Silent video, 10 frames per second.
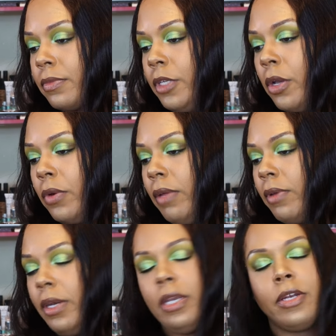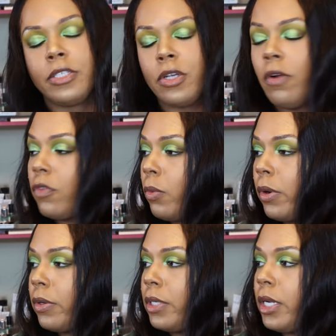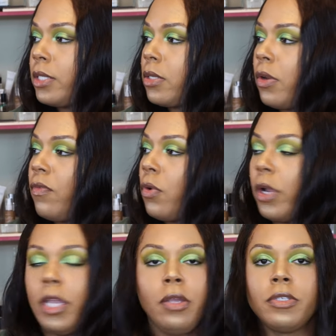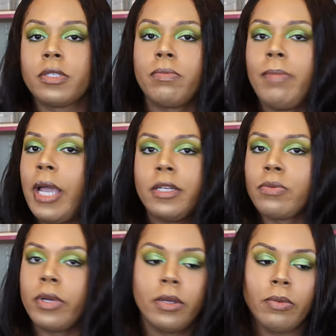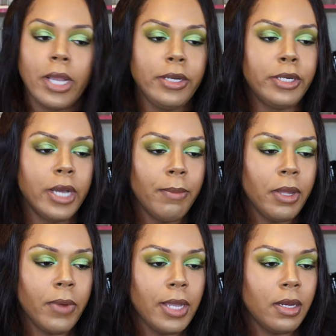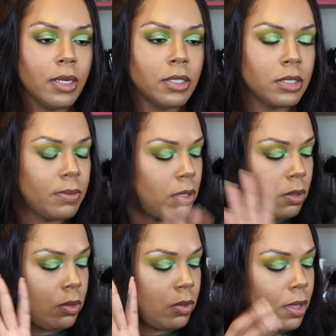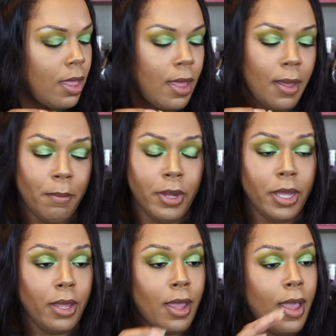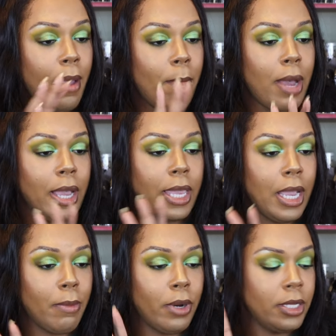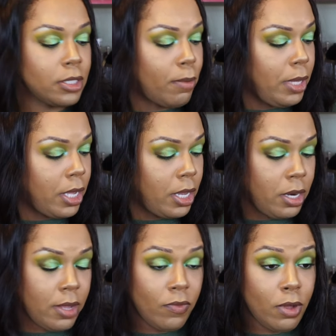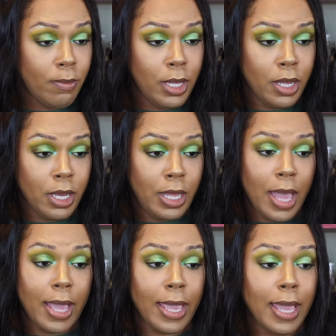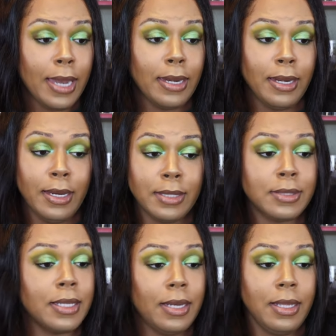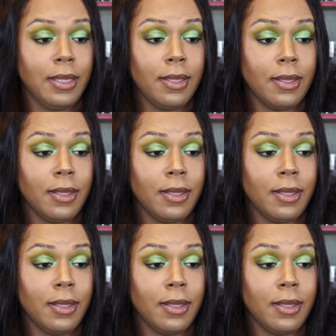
you don't even deserve the word dunce on the forehead. You just might as well write dummy right there. Just who? But my camera is gonna be cutting off on me, honey. I got literally